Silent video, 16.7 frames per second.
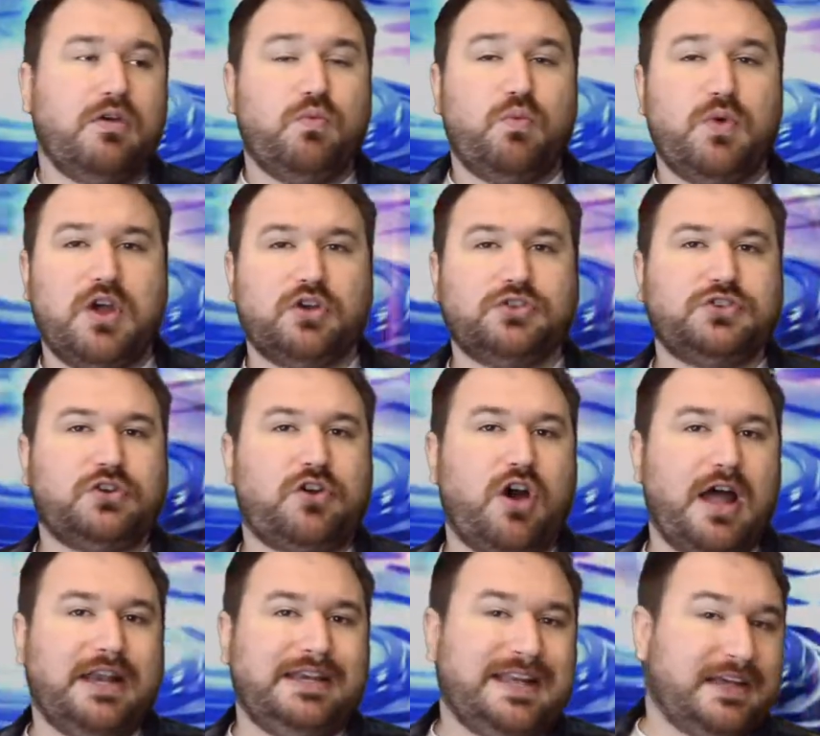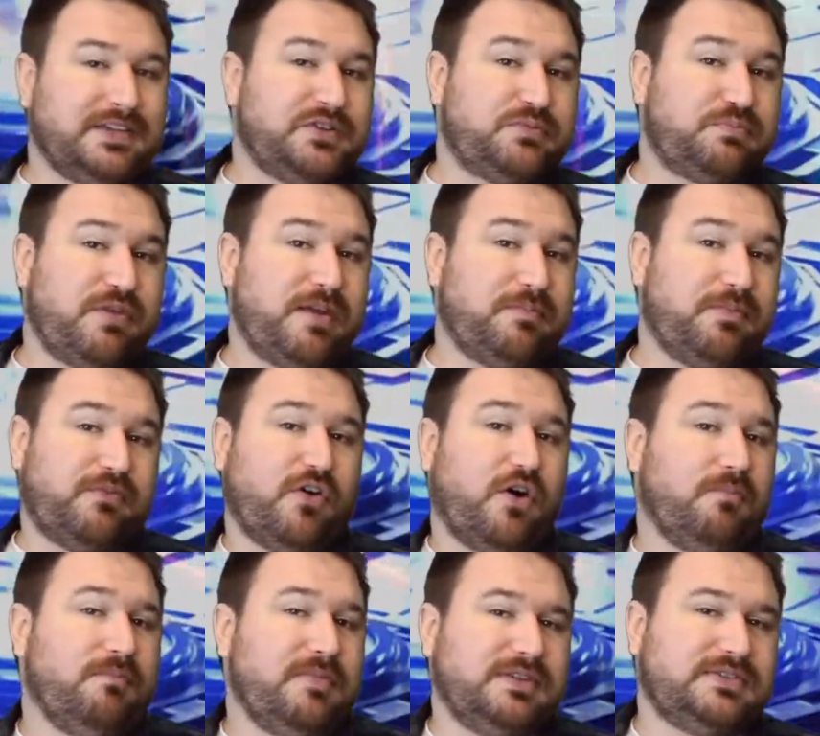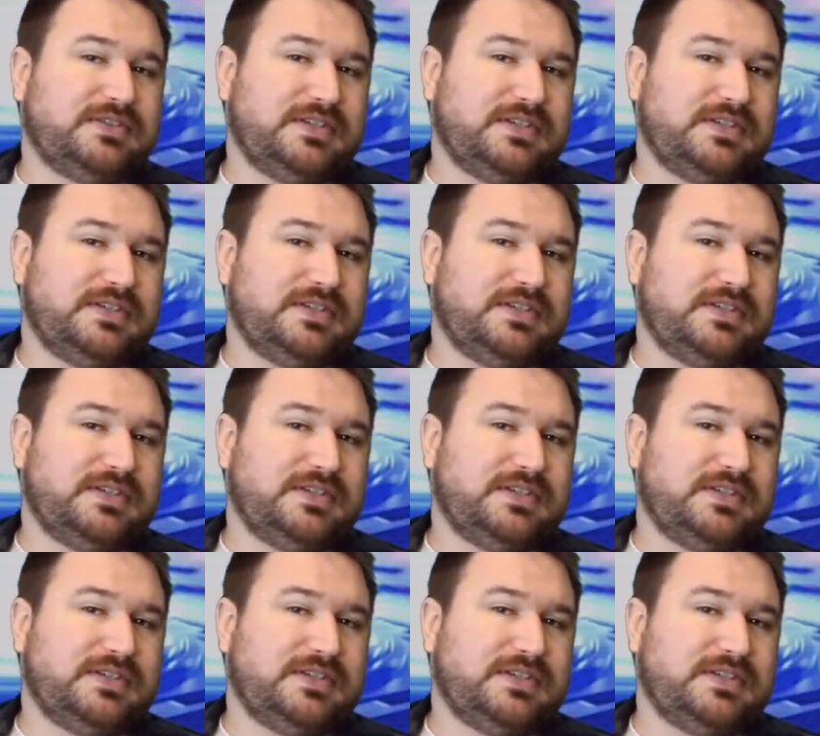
We also got a dance break before Miz